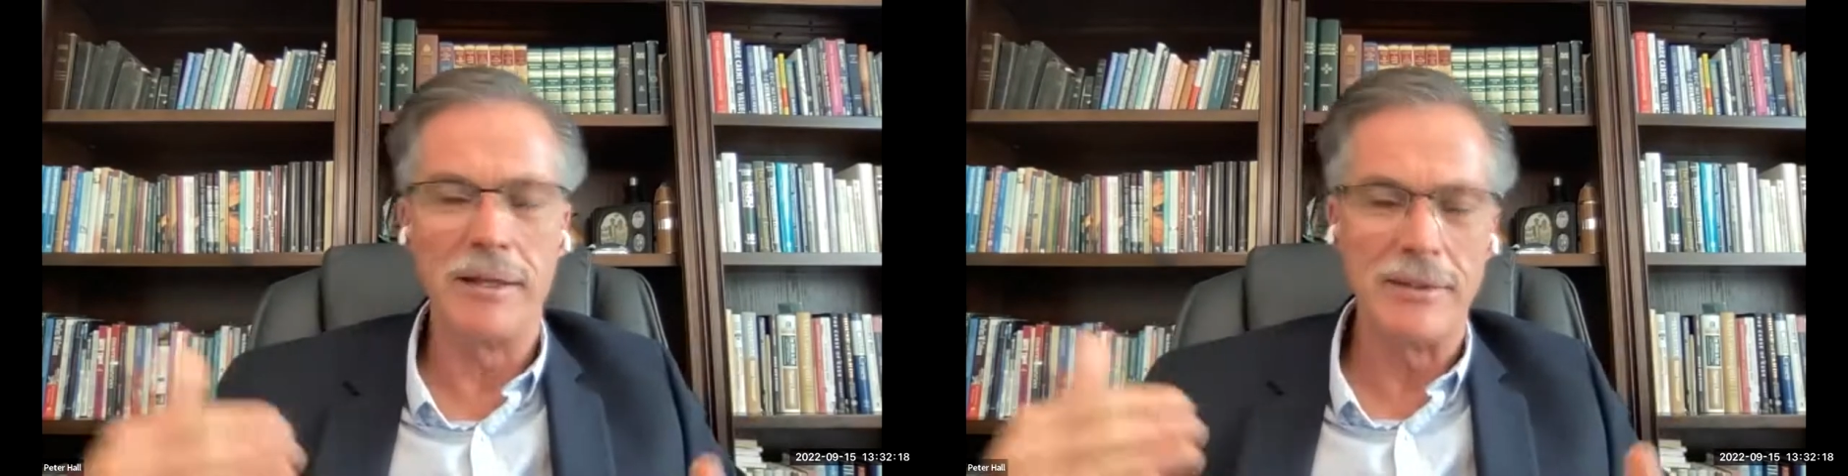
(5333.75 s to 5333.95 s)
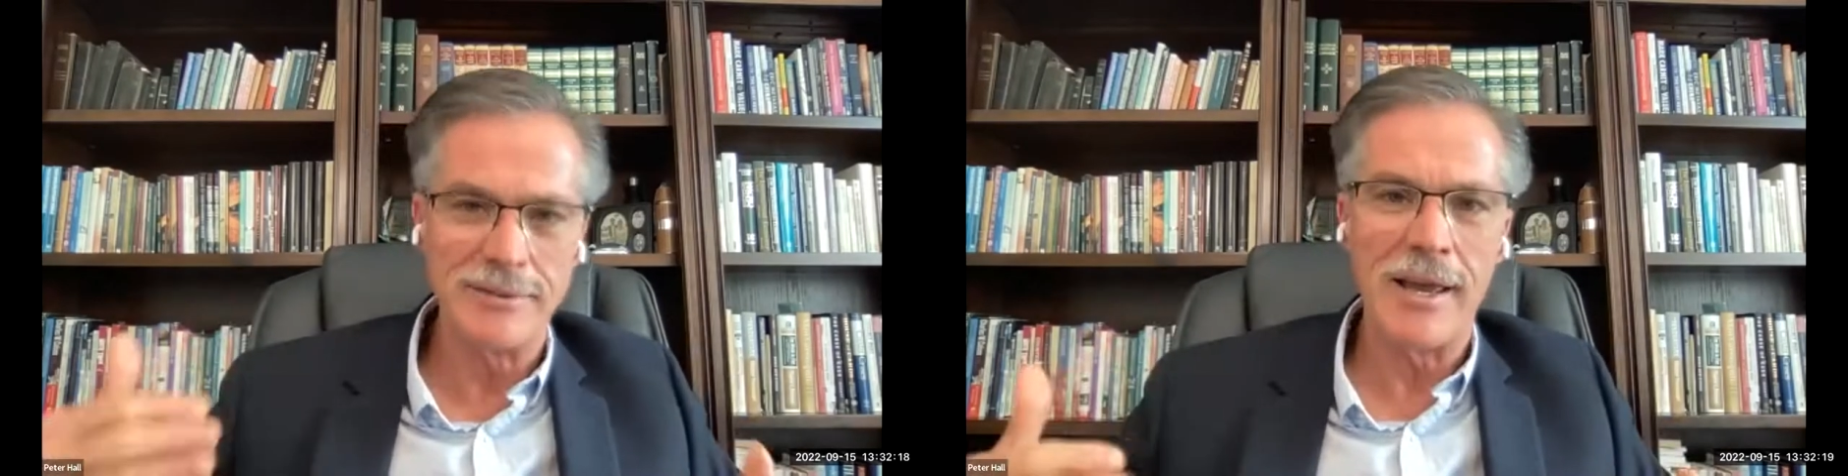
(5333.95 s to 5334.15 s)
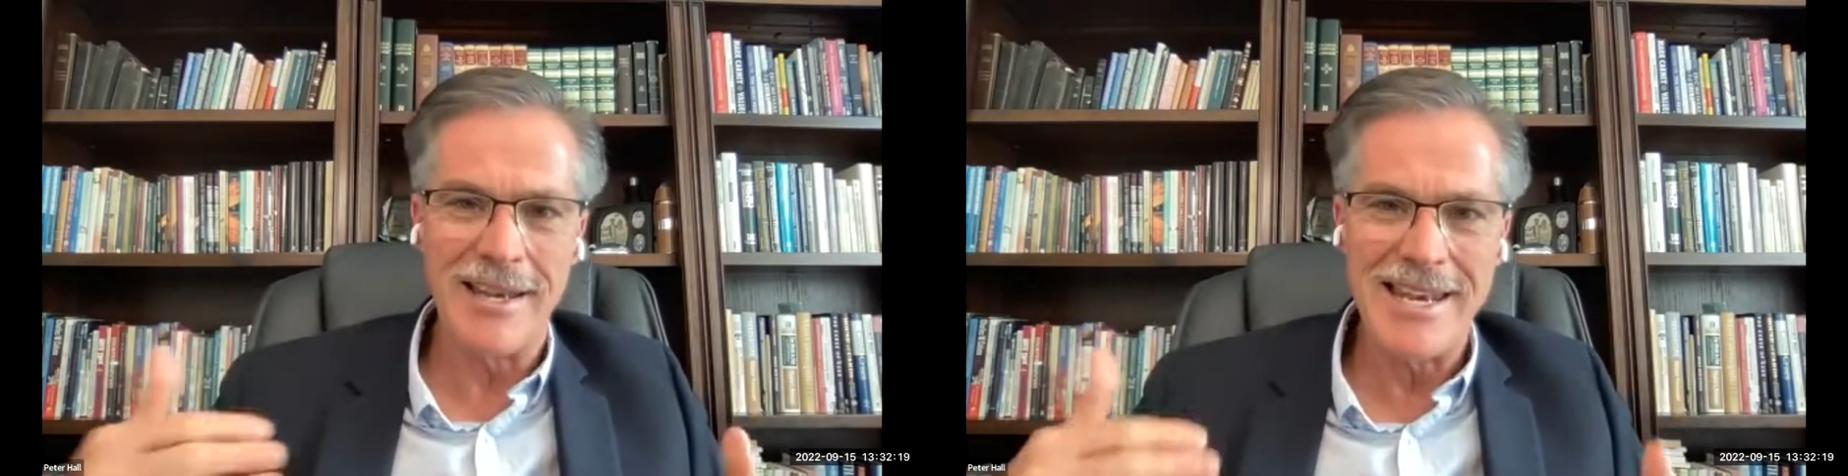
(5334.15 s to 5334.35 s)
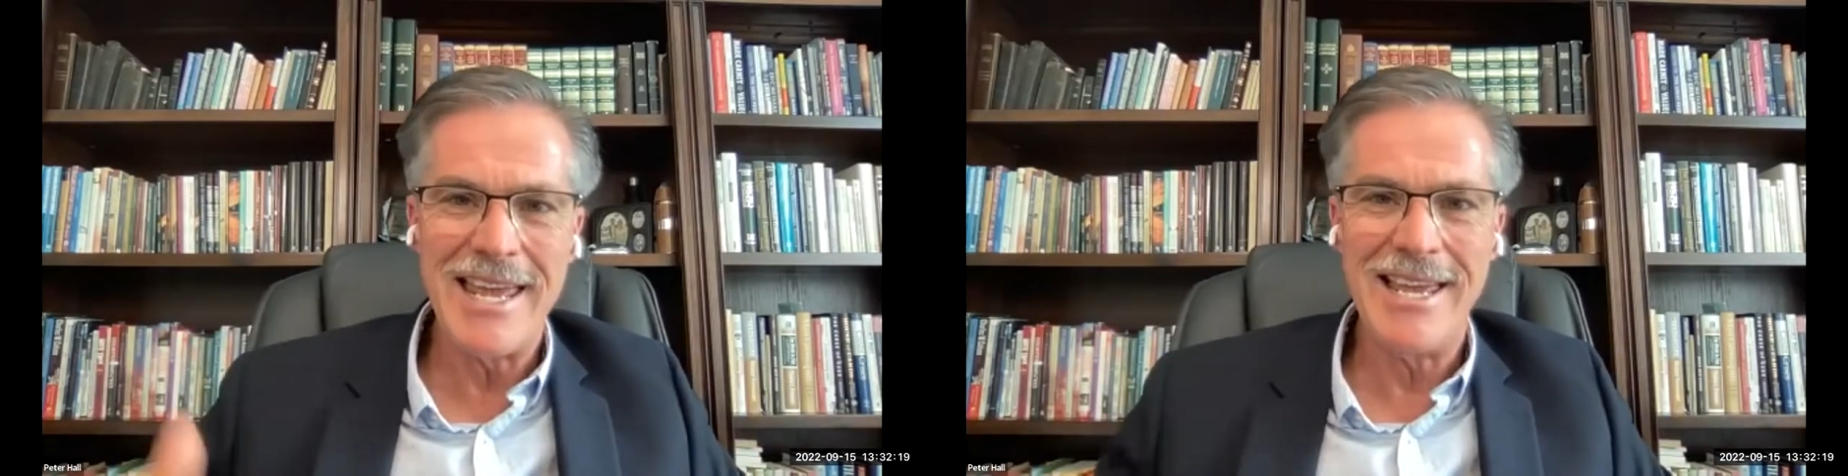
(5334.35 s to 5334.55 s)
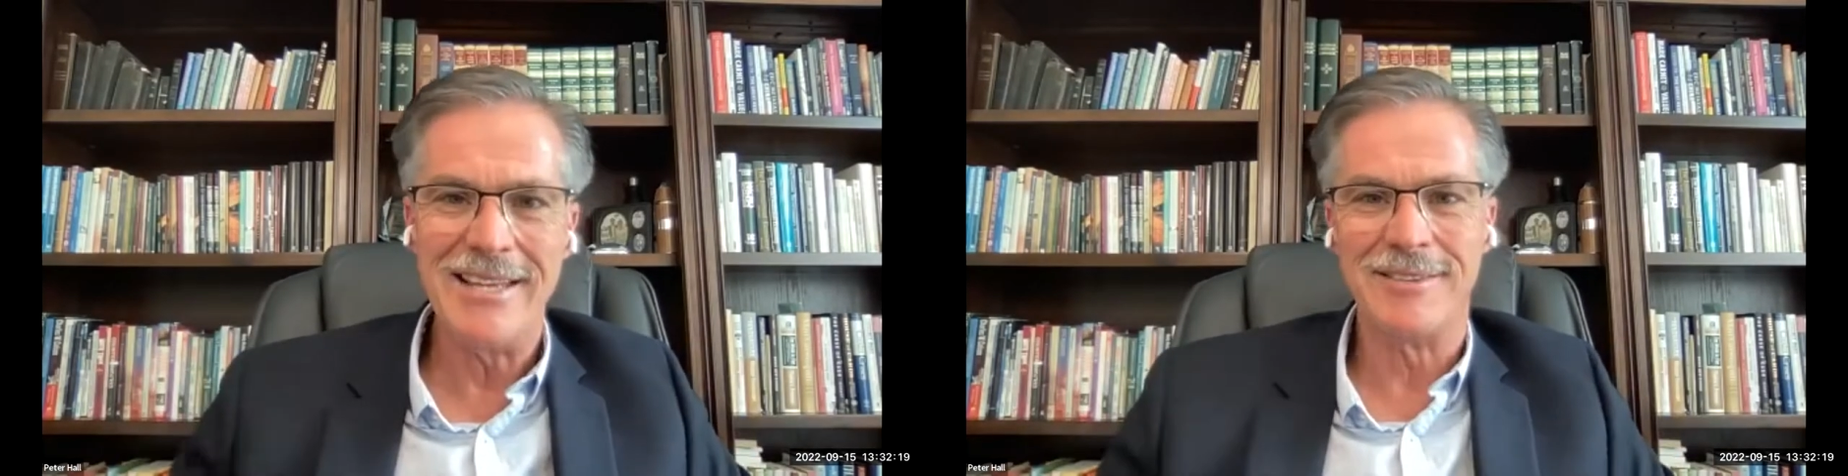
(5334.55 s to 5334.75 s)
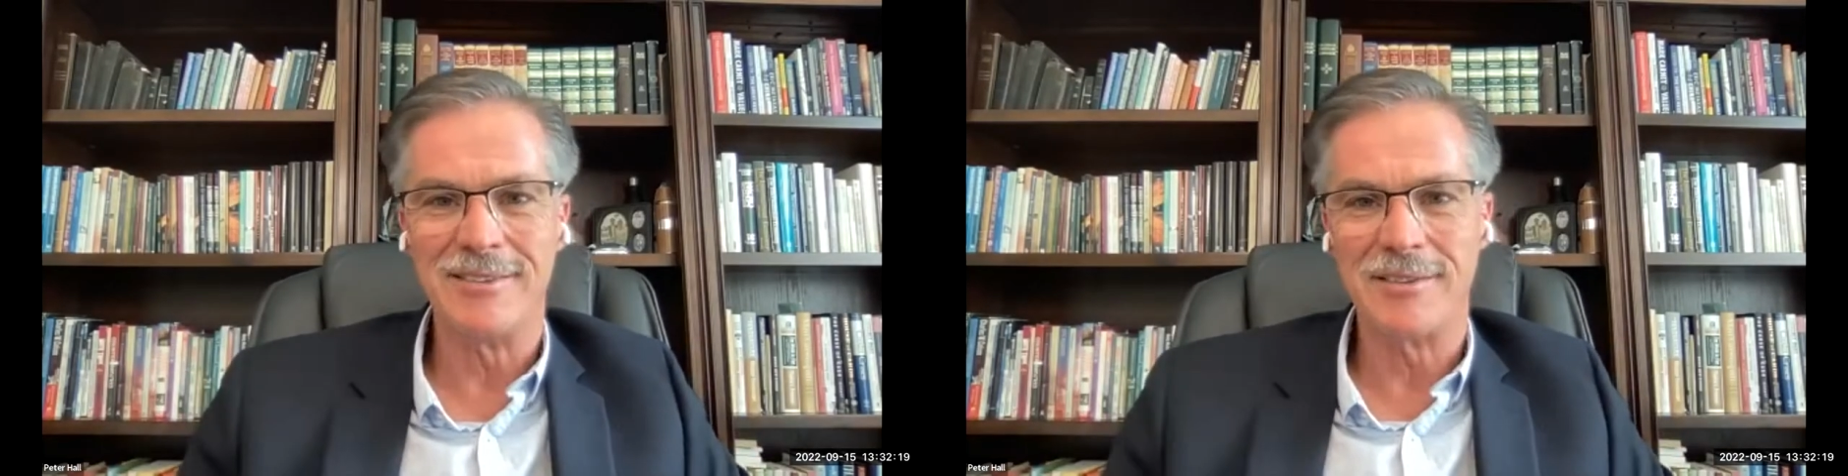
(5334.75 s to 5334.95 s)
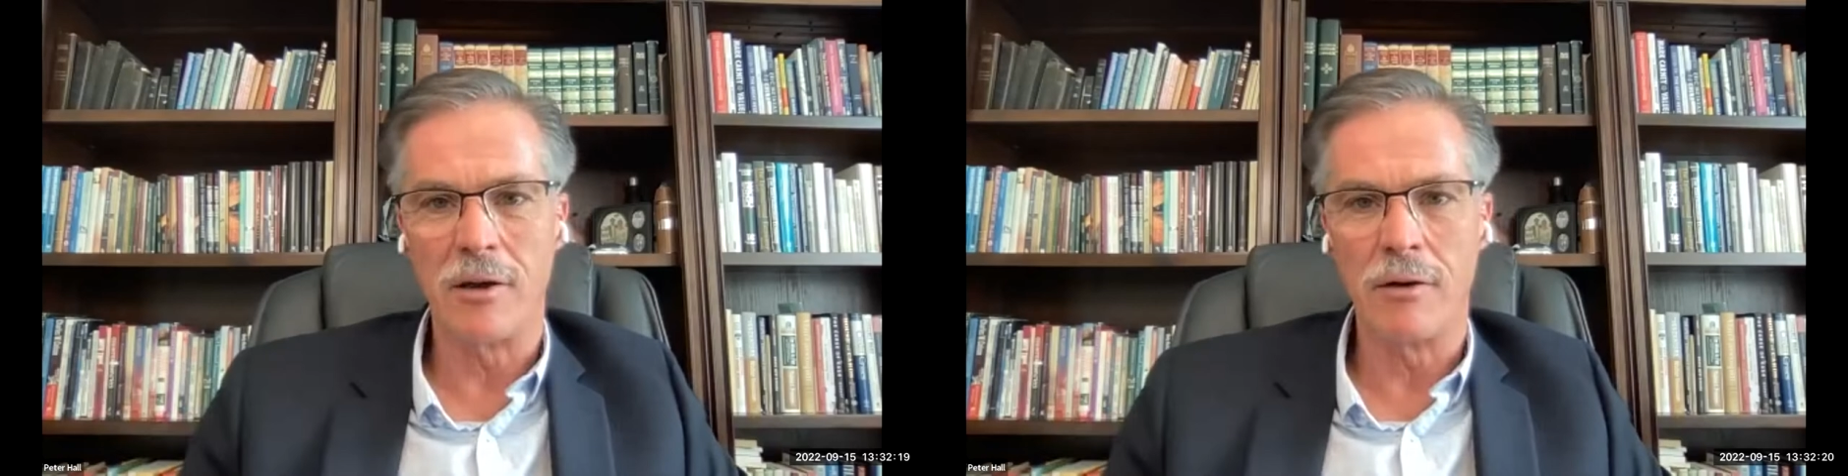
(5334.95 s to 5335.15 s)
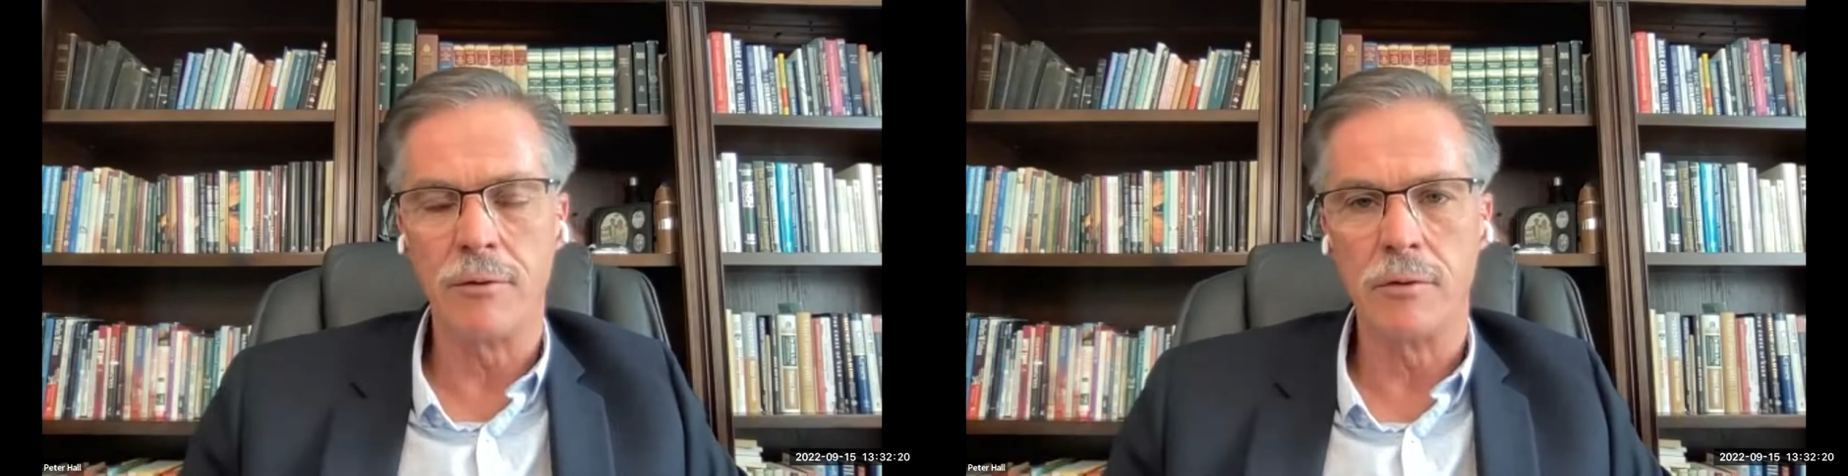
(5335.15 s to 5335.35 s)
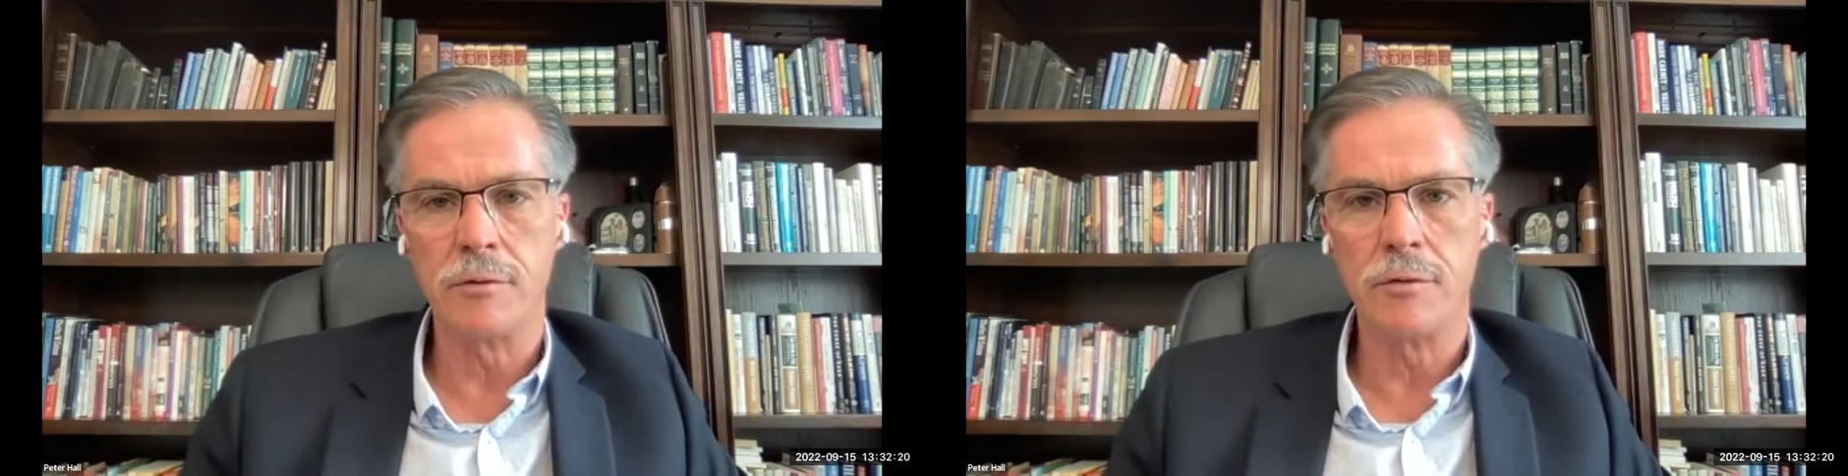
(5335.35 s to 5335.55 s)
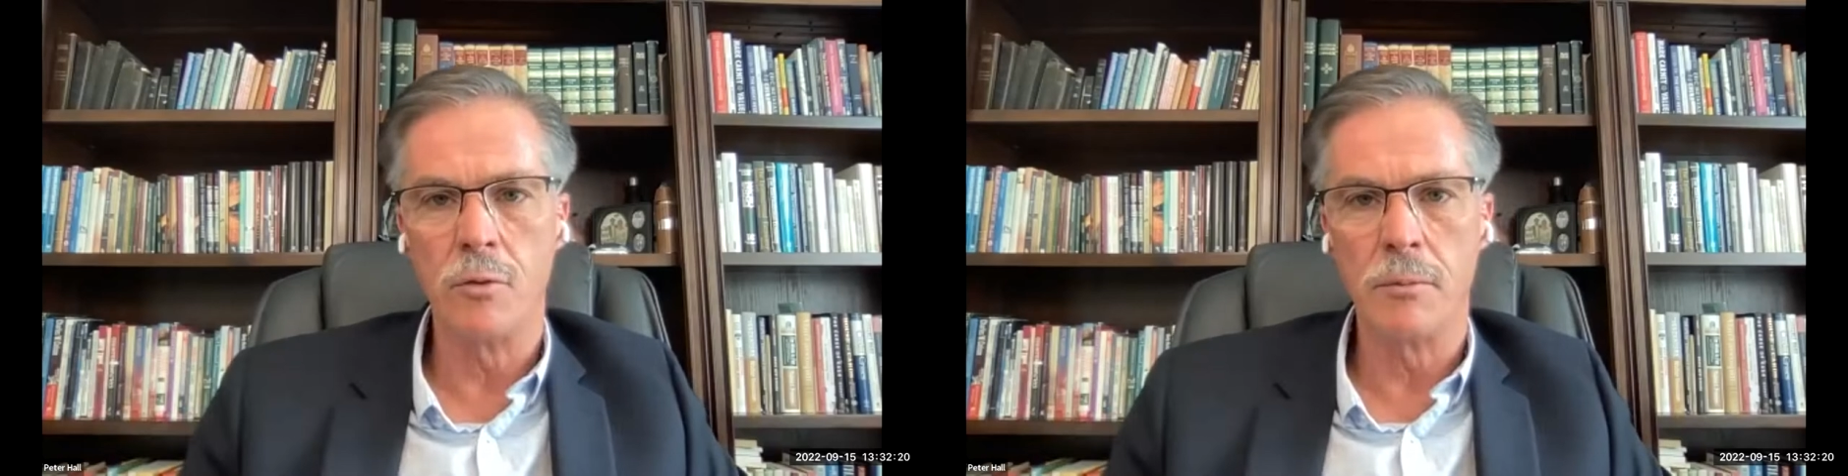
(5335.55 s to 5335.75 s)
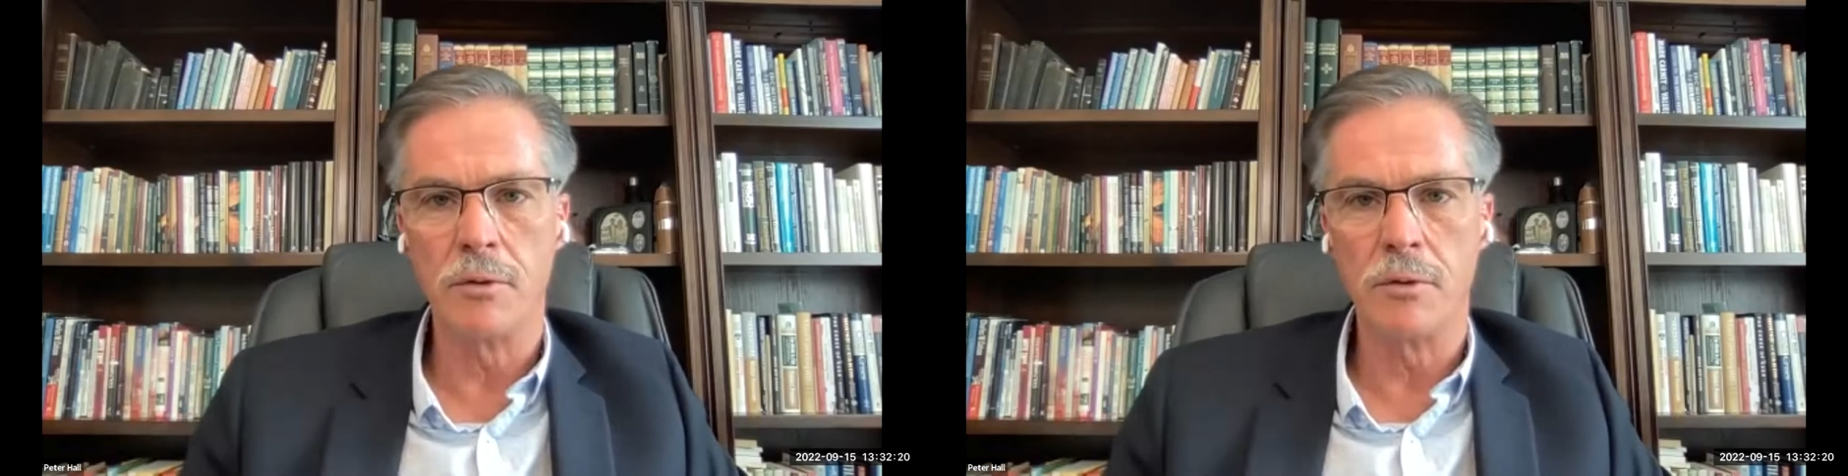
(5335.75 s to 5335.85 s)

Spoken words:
let's say, needs inside of consumer